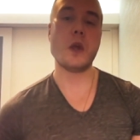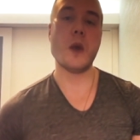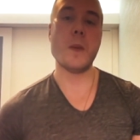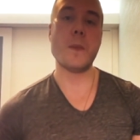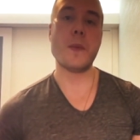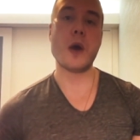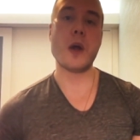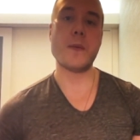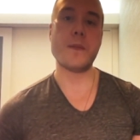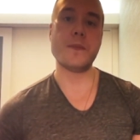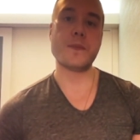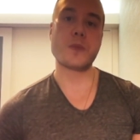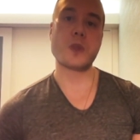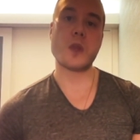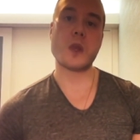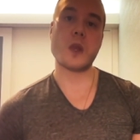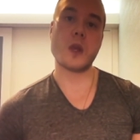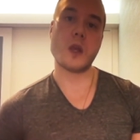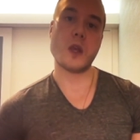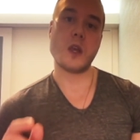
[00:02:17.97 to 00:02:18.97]
but
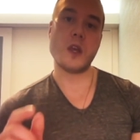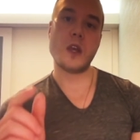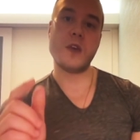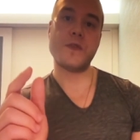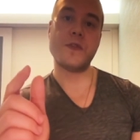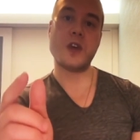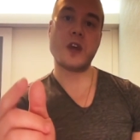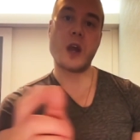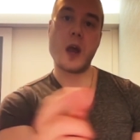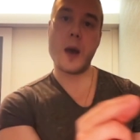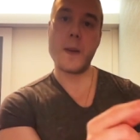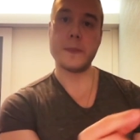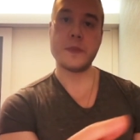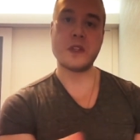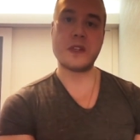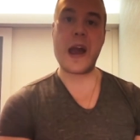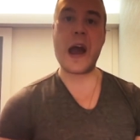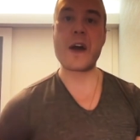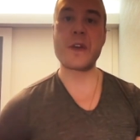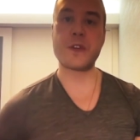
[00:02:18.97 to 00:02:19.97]
if it
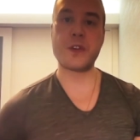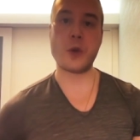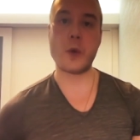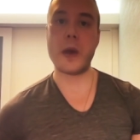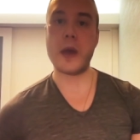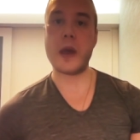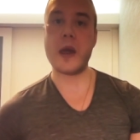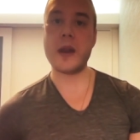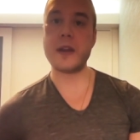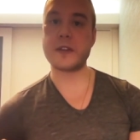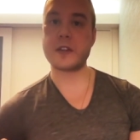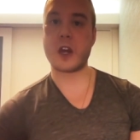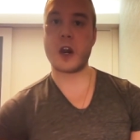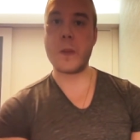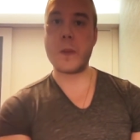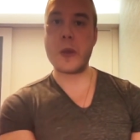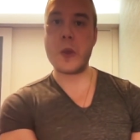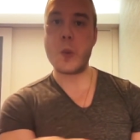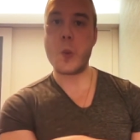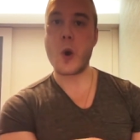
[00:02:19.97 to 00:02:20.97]
comes down to it and it's
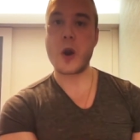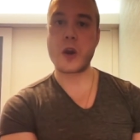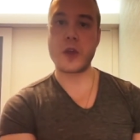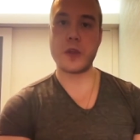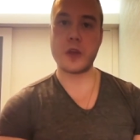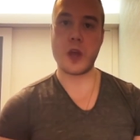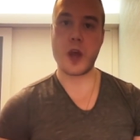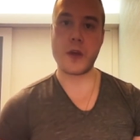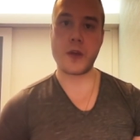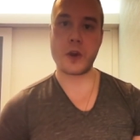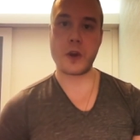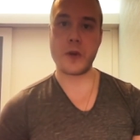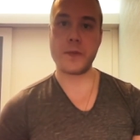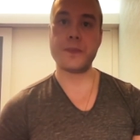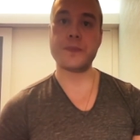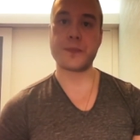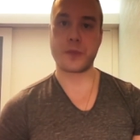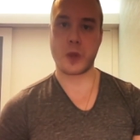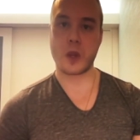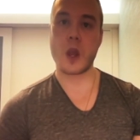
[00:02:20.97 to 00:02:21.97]
going to be one or the
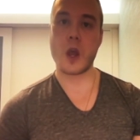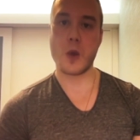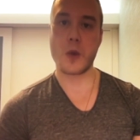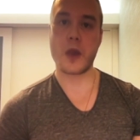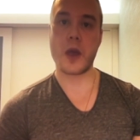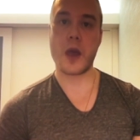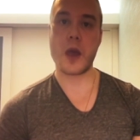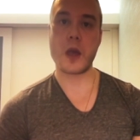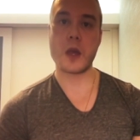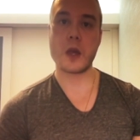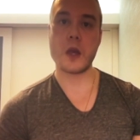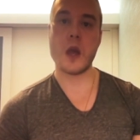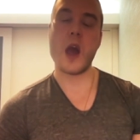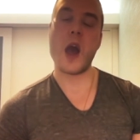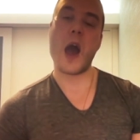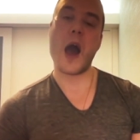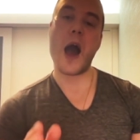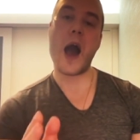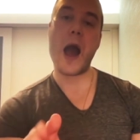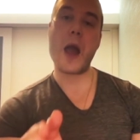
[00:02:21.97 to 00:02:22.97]
other, okay,
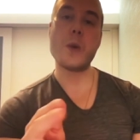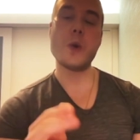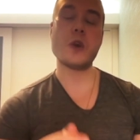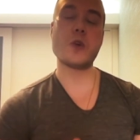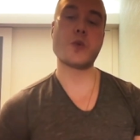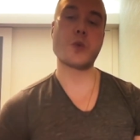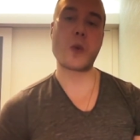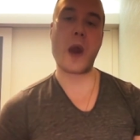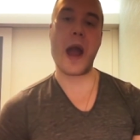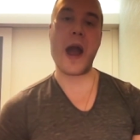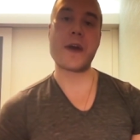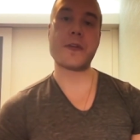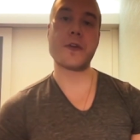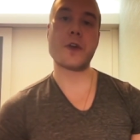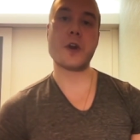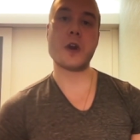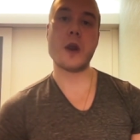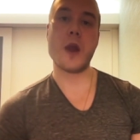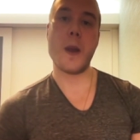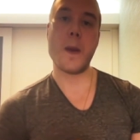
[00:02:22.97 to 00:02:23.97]
I would
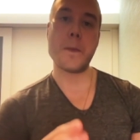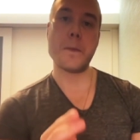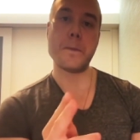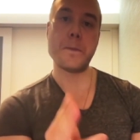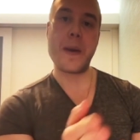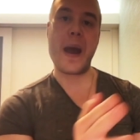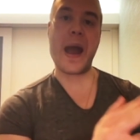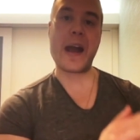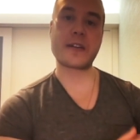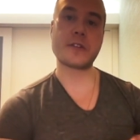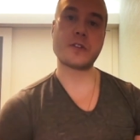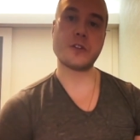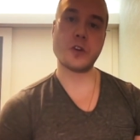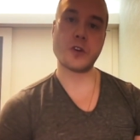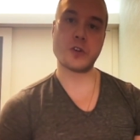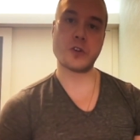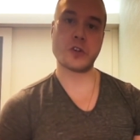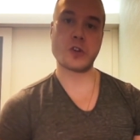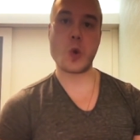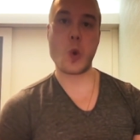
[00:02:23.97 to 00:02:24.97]
rather max
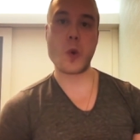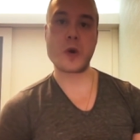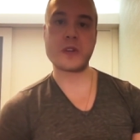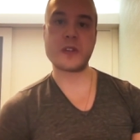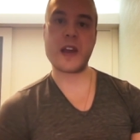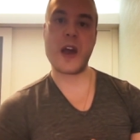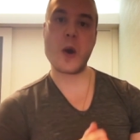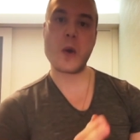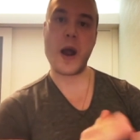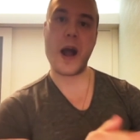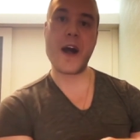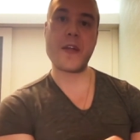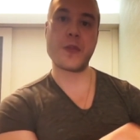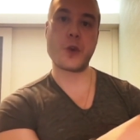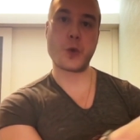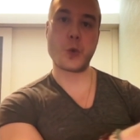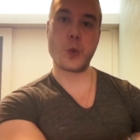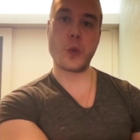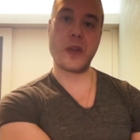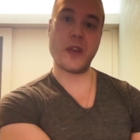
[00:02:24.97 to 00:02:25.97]
your scores out on
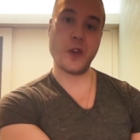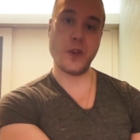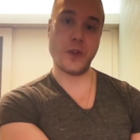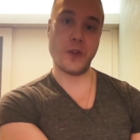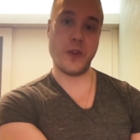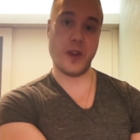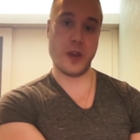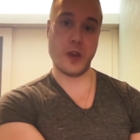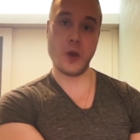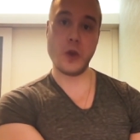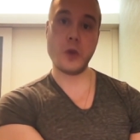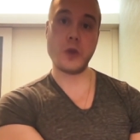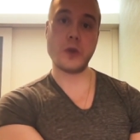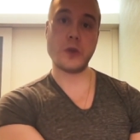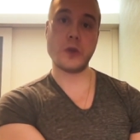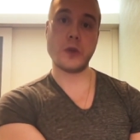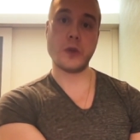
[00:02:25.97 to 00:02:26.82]
the real deal